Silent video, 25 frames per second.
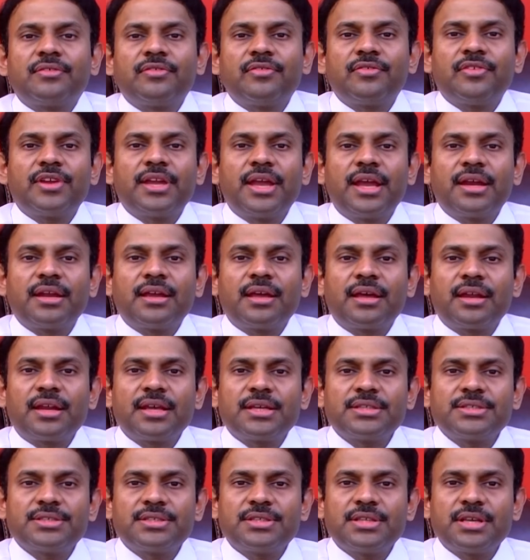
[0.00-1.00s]
we
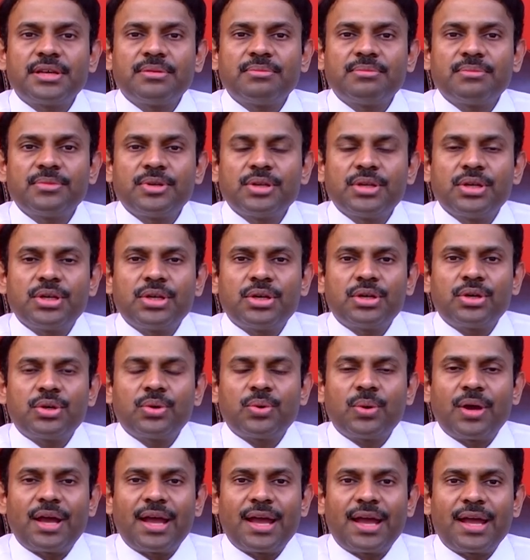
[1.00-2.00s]
encourage them to
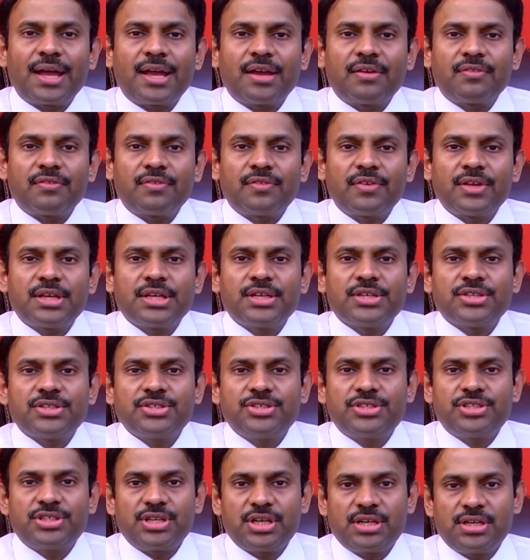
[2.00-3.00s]
have
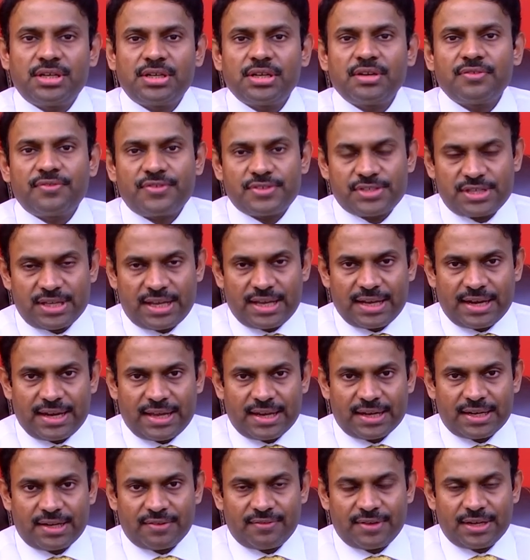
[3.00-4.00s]
gentle physical
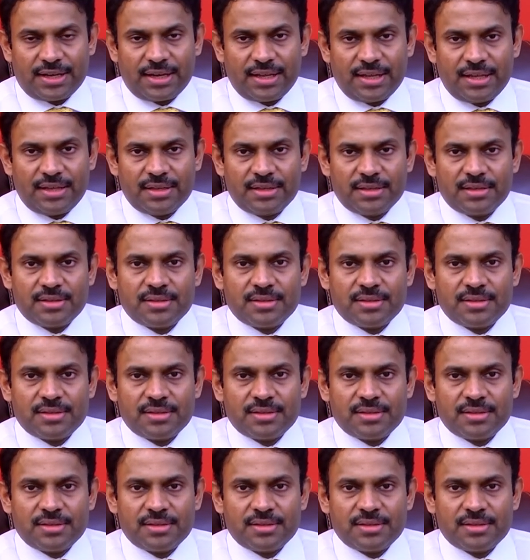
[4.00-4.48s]
activity.